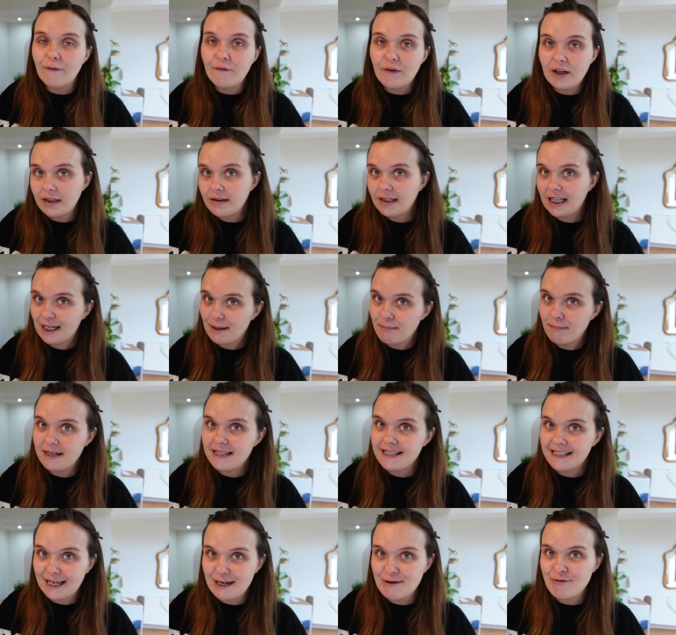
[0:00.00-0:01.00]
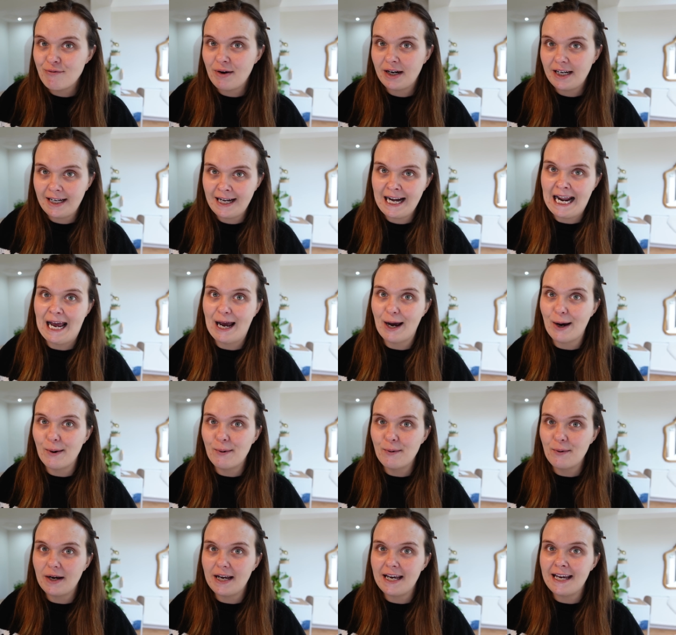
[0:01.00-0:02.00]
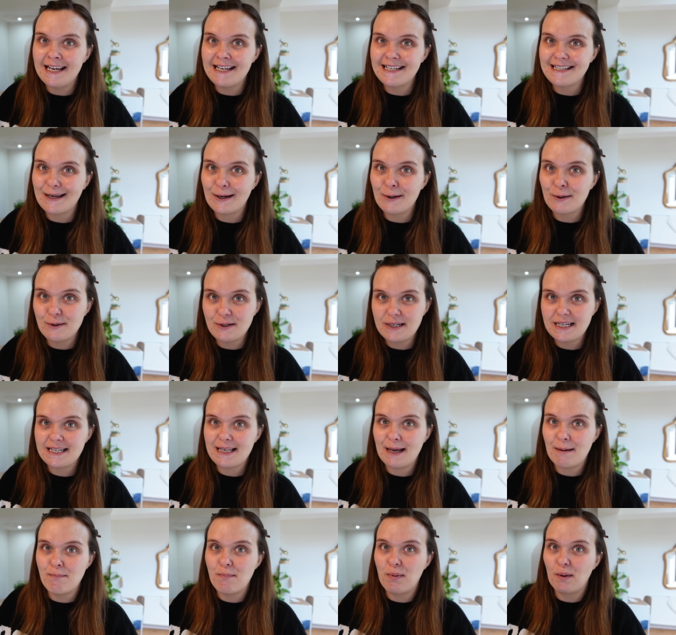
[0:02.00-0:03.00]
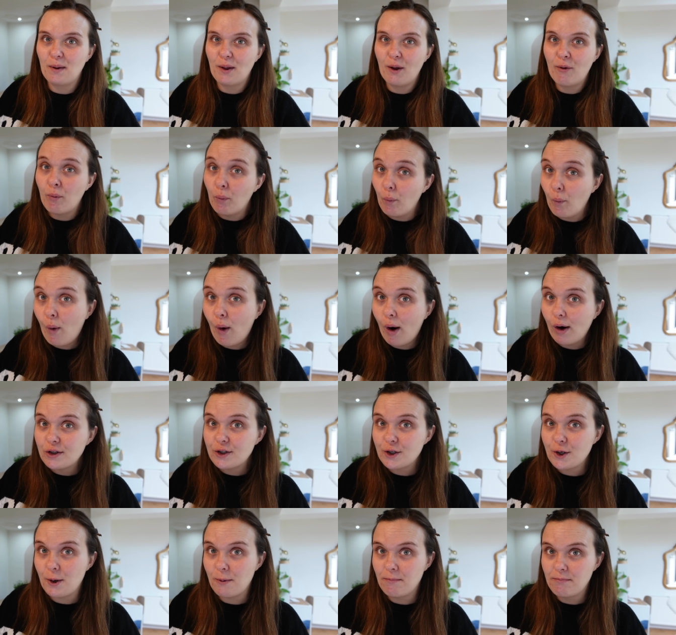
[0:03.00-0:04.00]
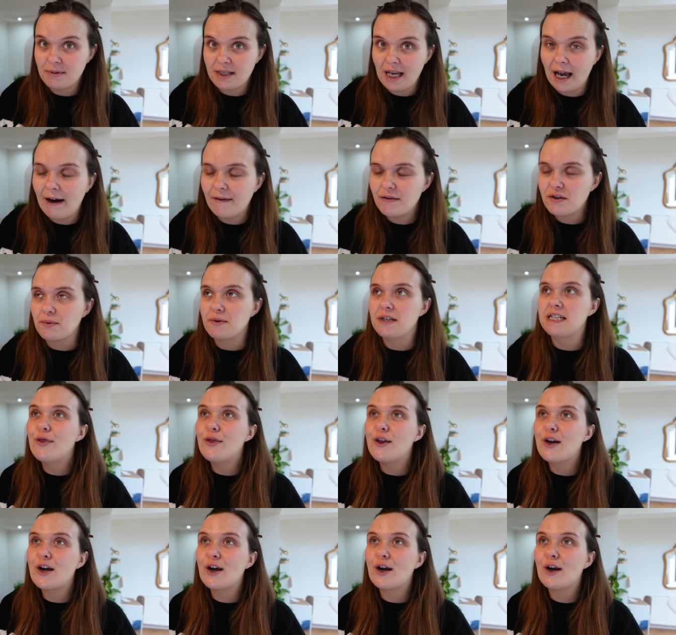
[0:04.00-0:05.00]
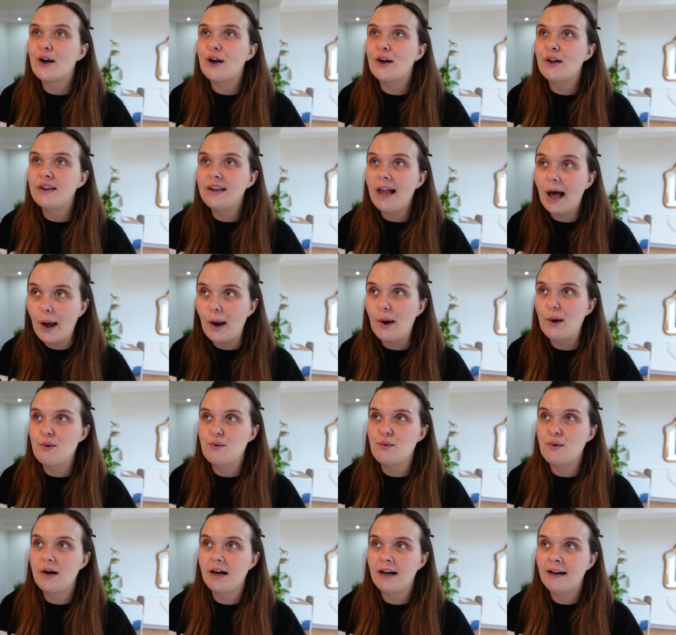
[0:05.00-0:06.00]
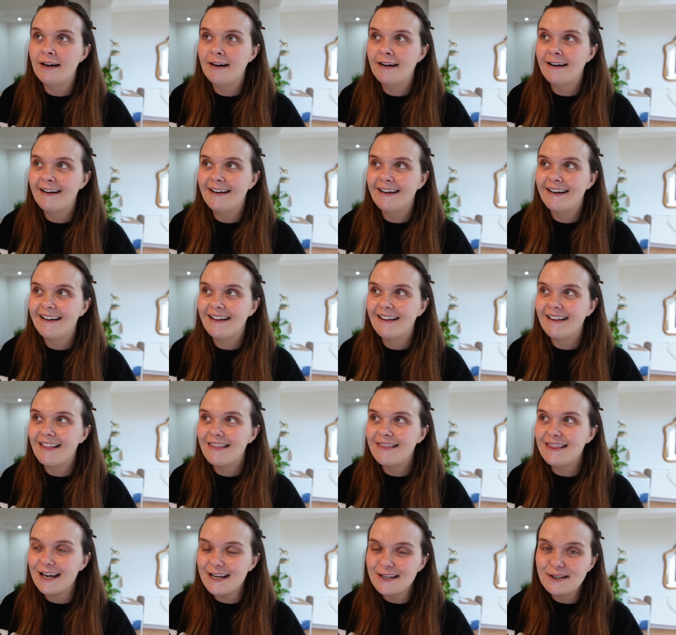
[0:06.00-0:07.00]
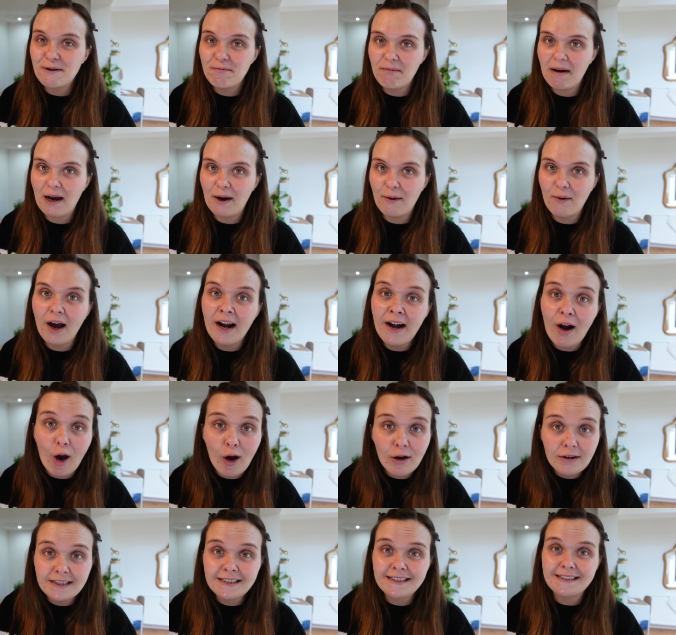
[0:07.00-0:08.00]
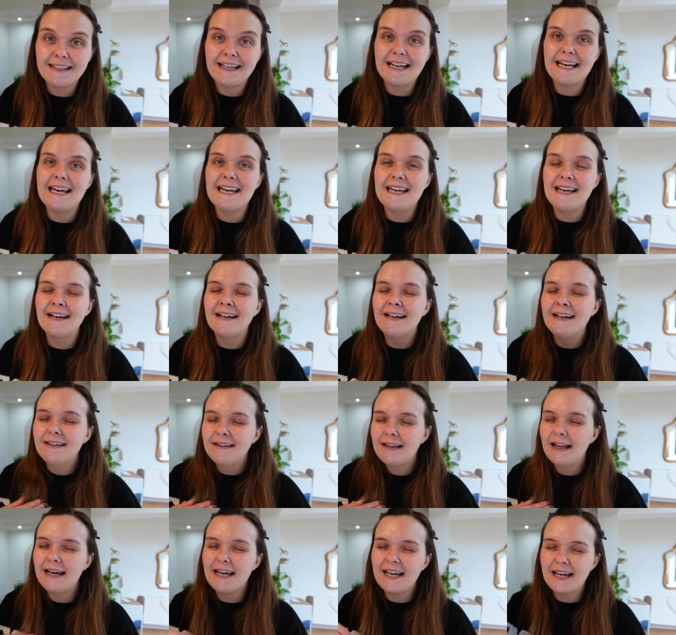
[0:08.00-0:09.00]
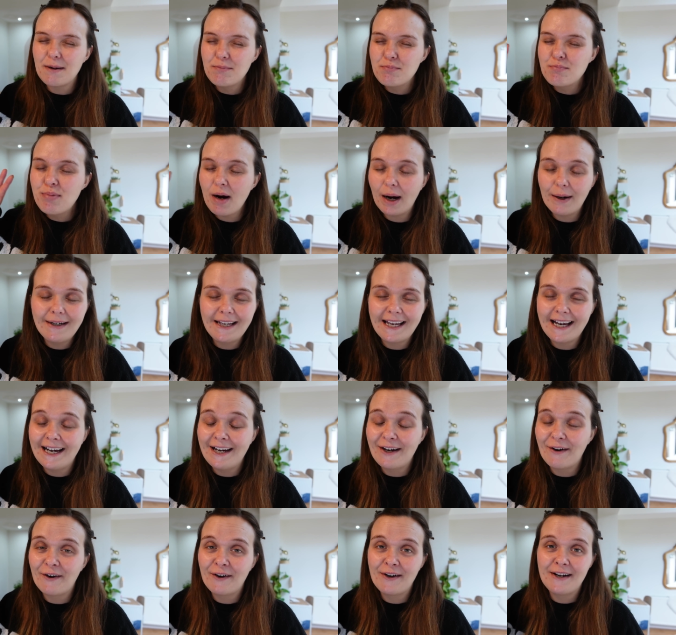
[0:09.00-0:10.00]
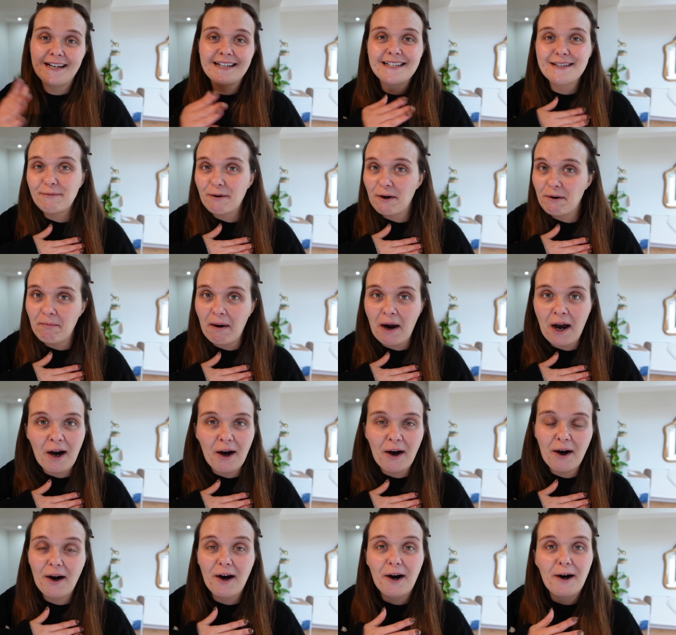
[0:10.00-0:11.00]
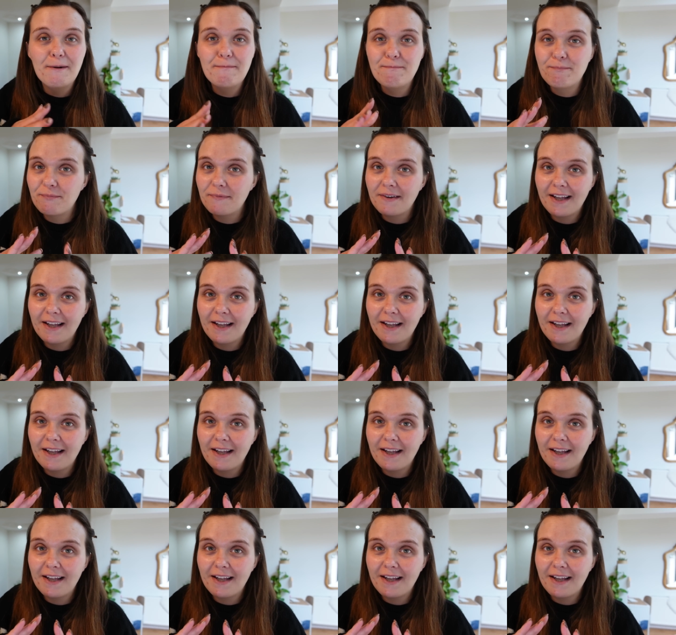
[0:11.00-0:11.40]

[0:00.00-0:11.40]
I feel like my skin right now is a good example of what comes afterwards. The glow that has come out, and honestly, like, brownie guide on her, swear on my heart,